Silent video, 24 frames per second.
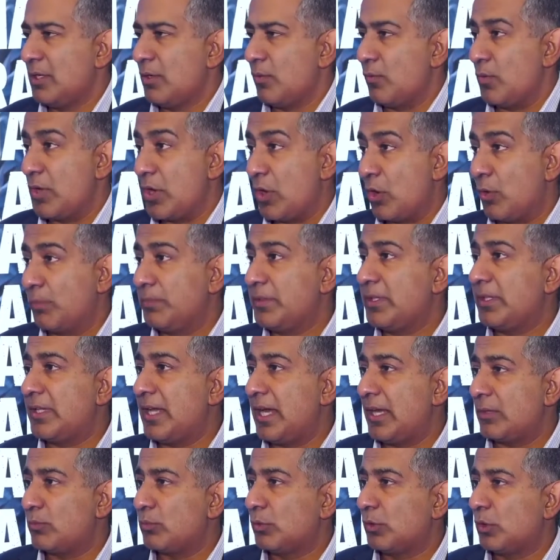We hope that
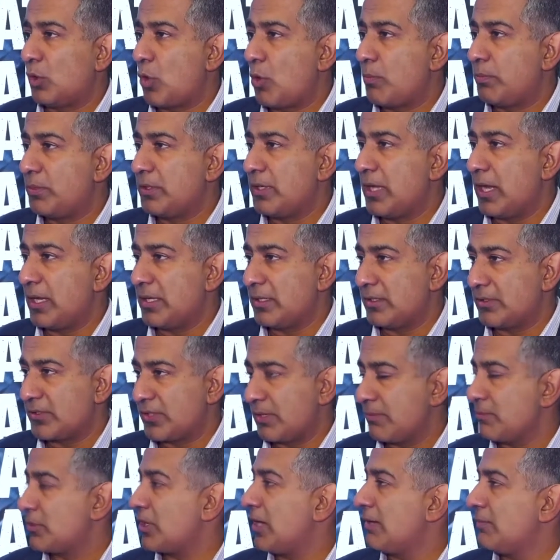that will open either
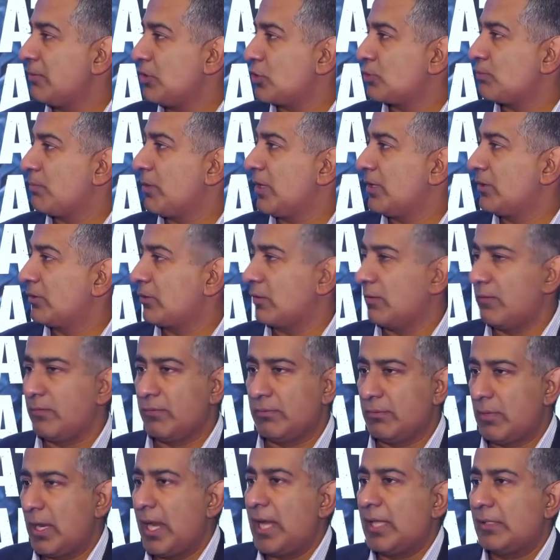sometime this month or
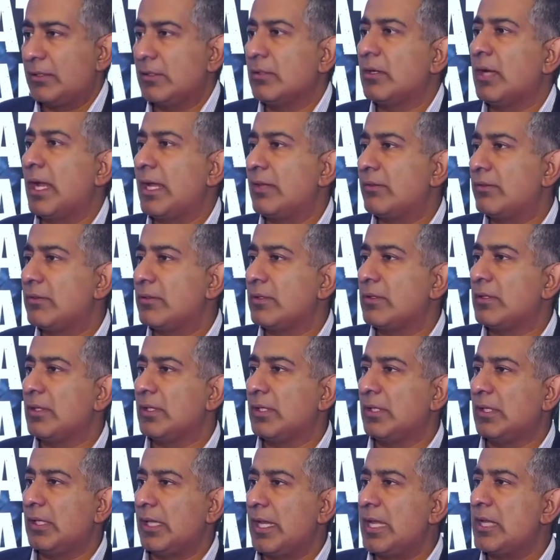at, at
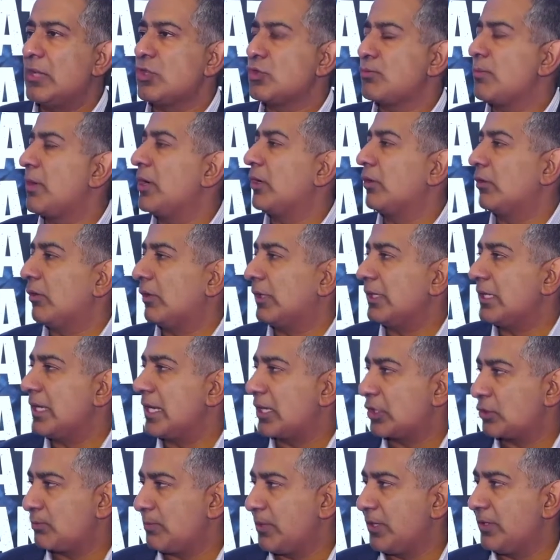the latest by early
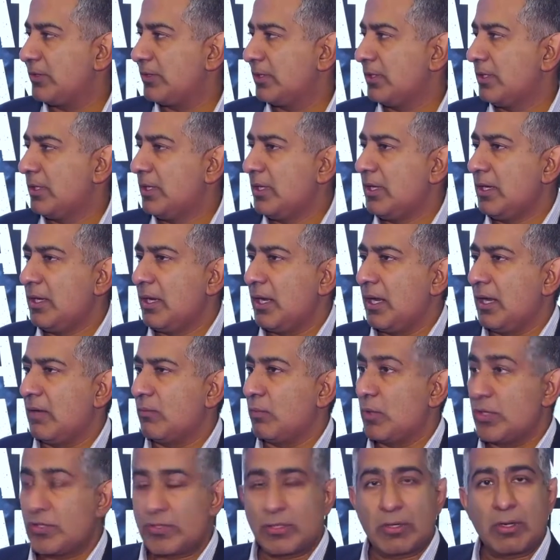next month. And
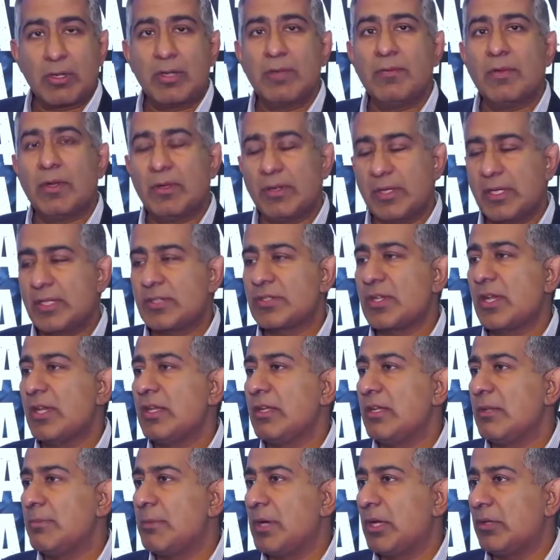we're certainly very
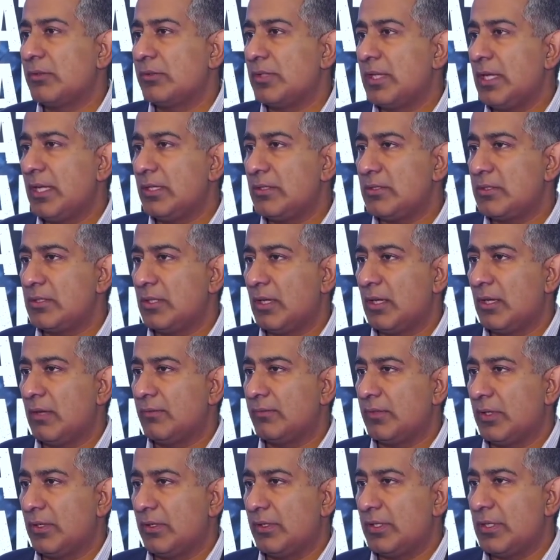excited about that. Uh,
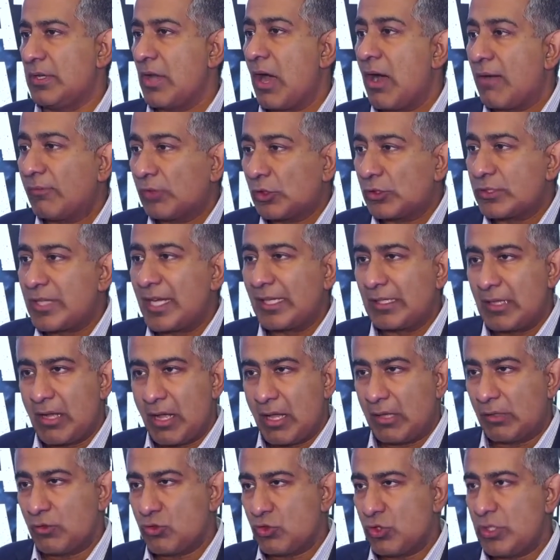very novel
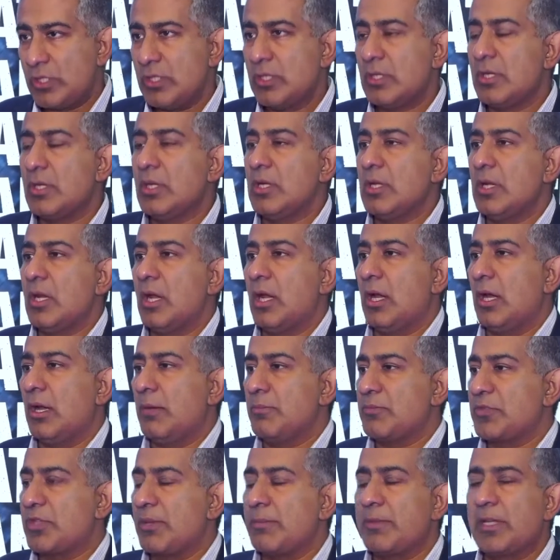technology, um,
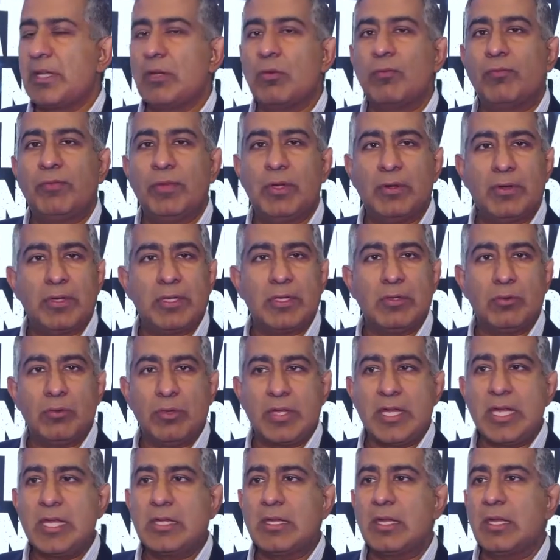something very
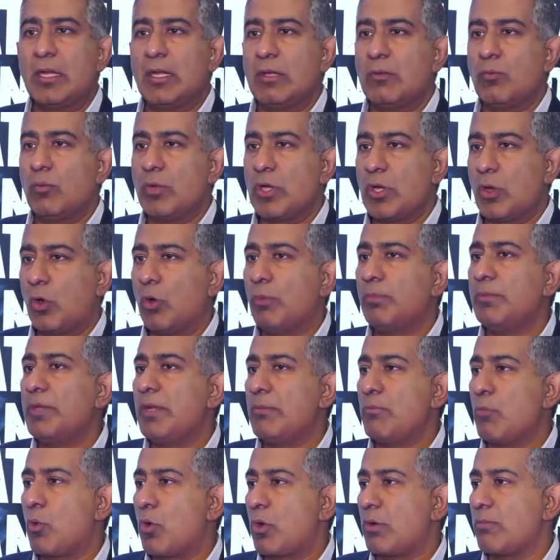unique, and we hope that
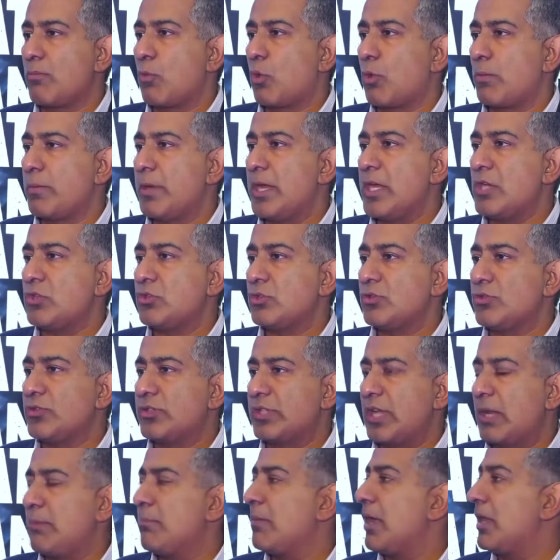more and more patients
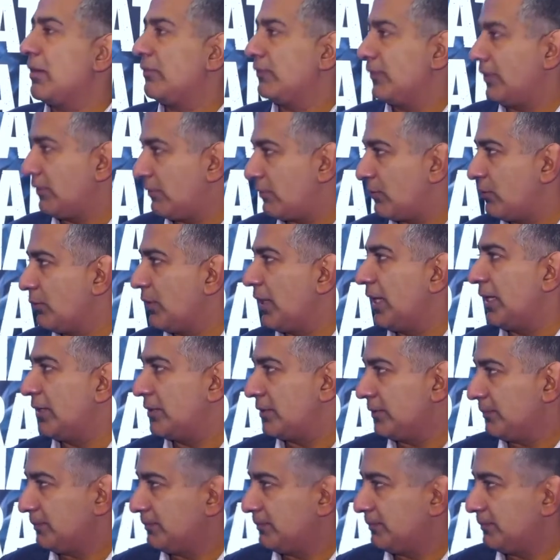can benefit through that.